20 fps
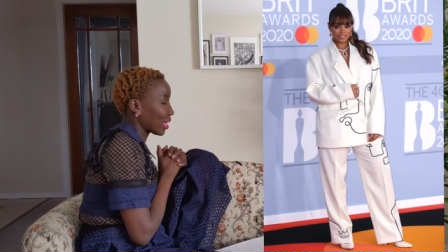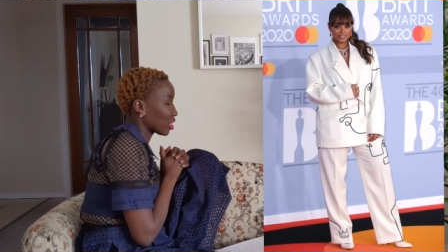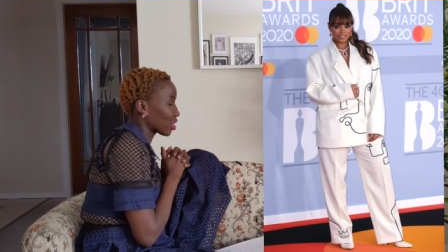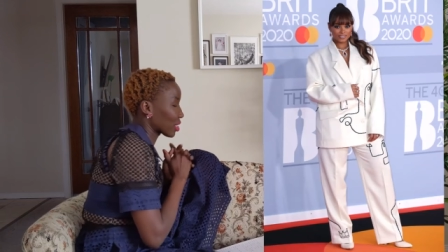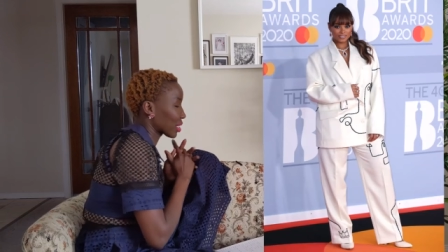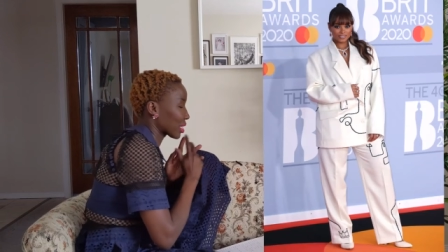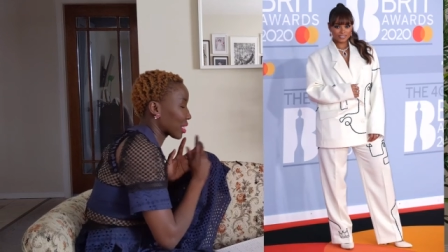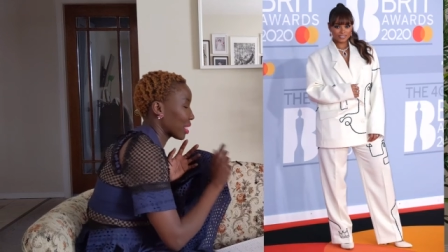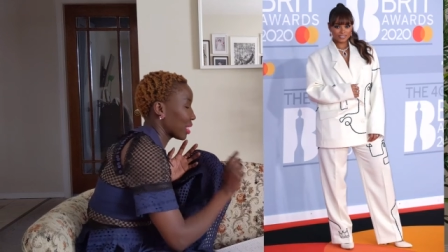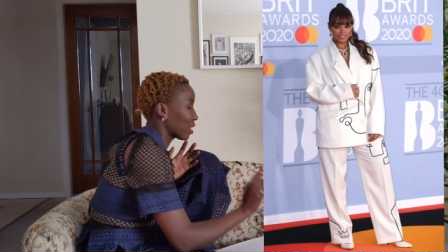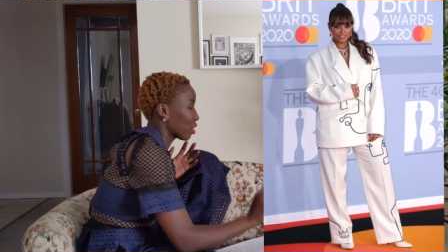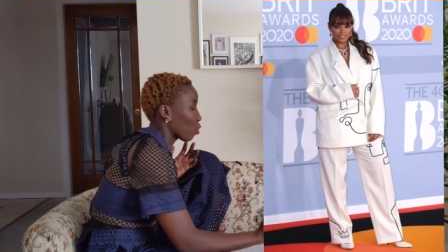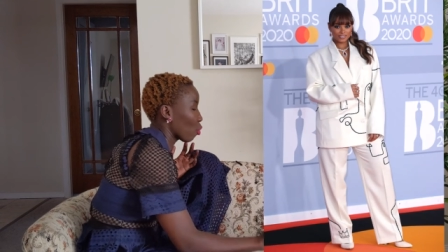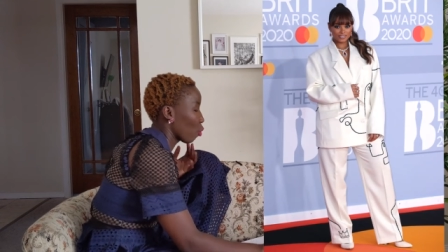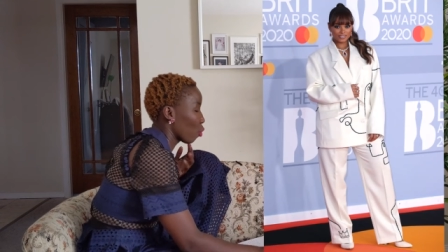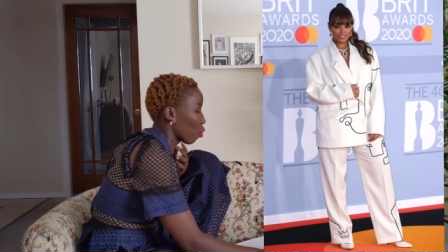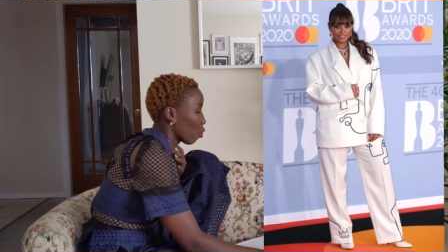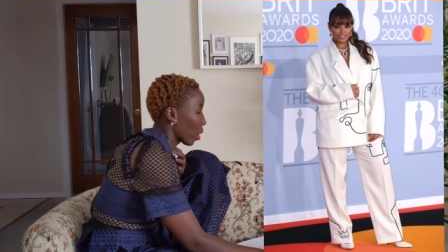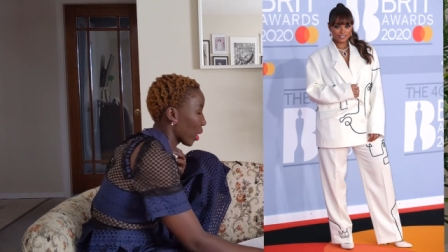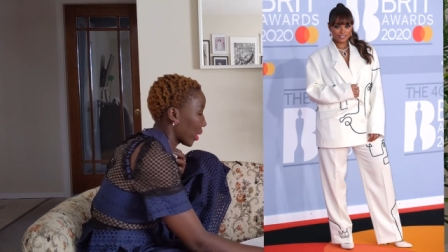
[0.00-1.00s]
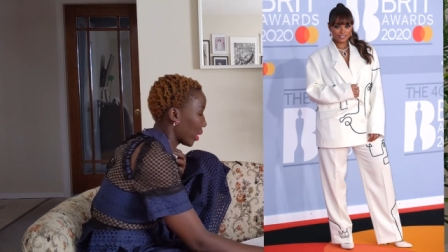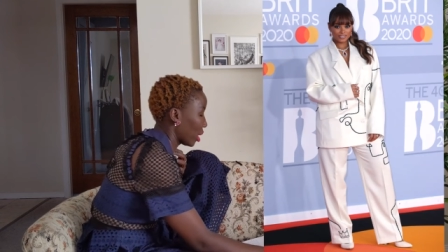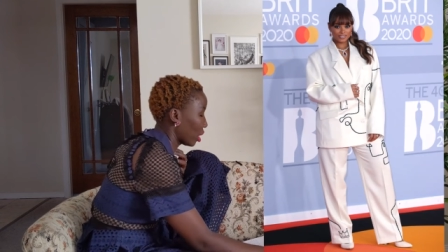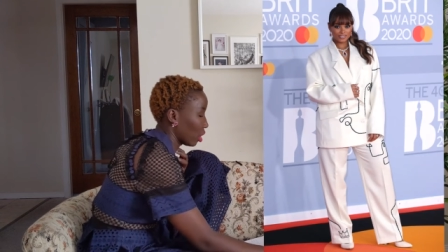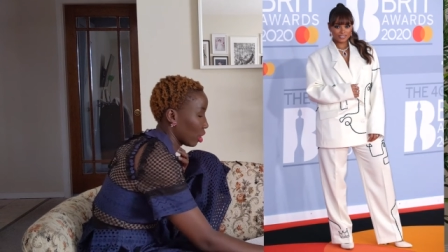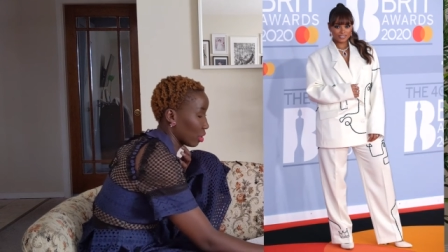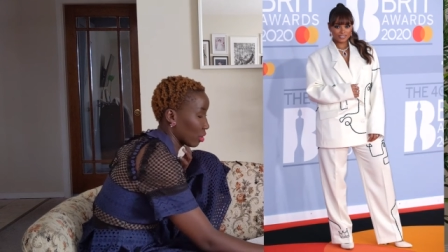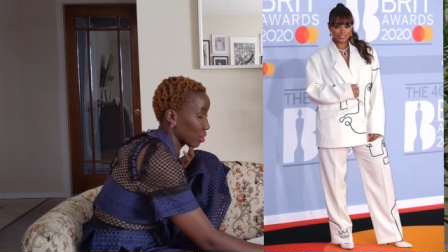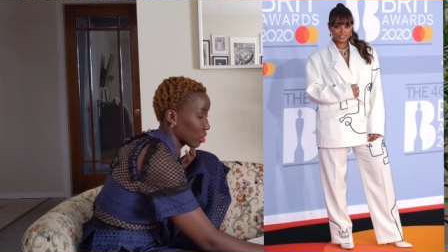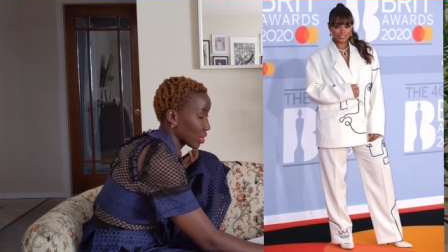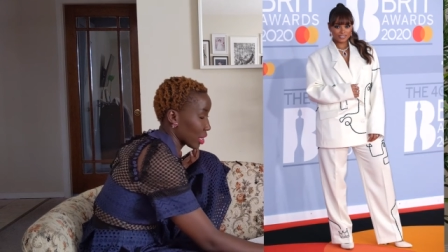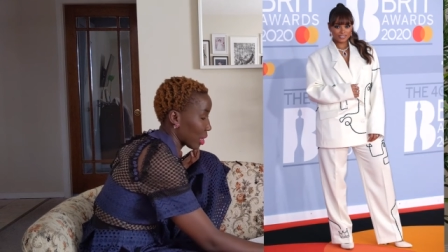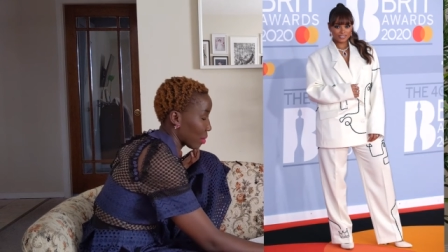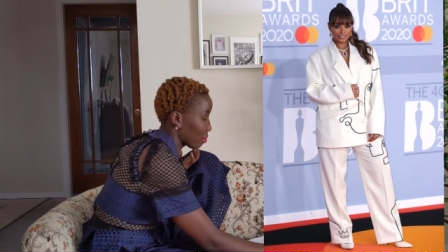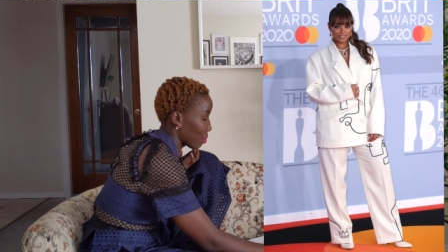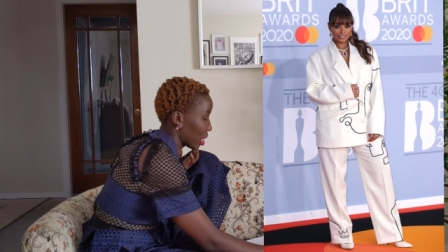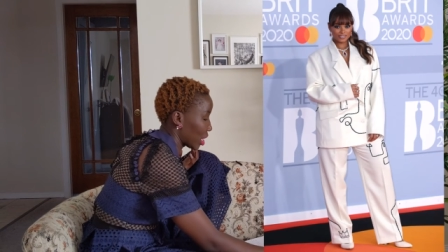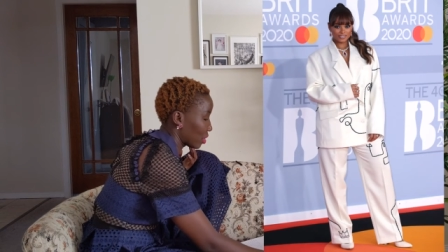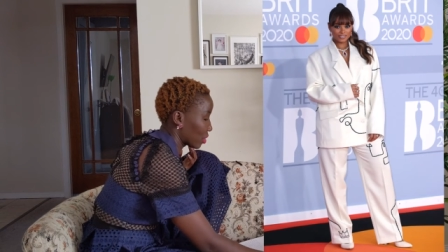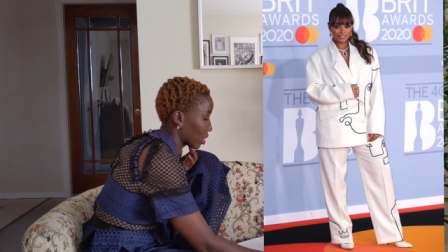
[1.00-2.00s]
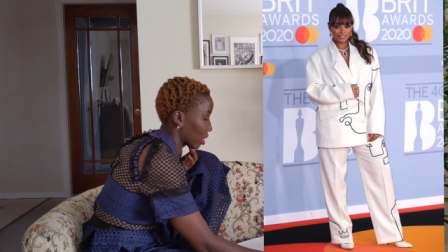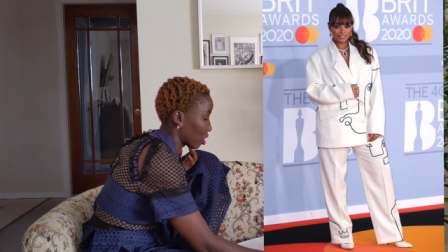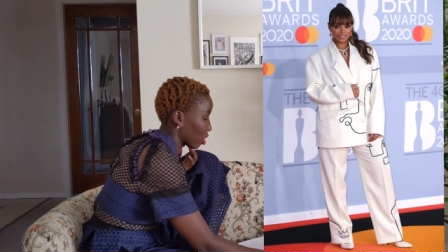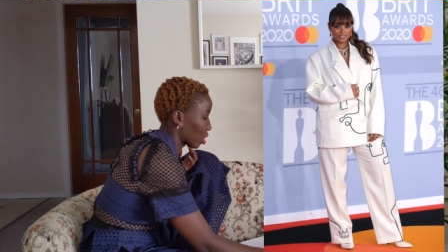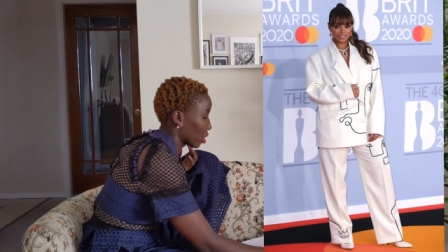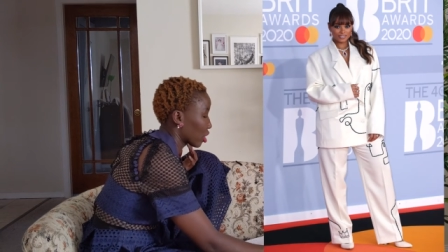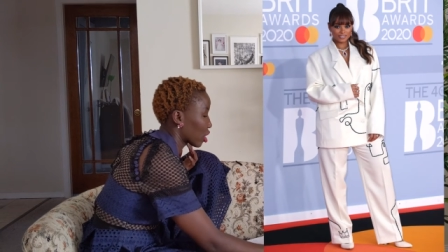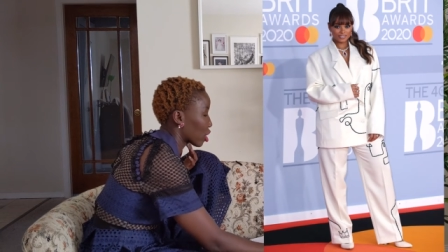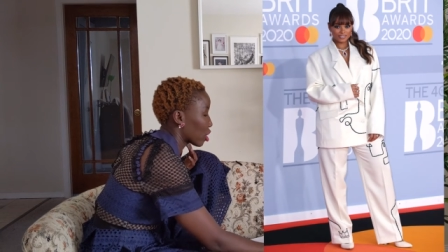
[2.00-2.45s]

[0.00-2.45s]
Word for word: I just think white looks amazing on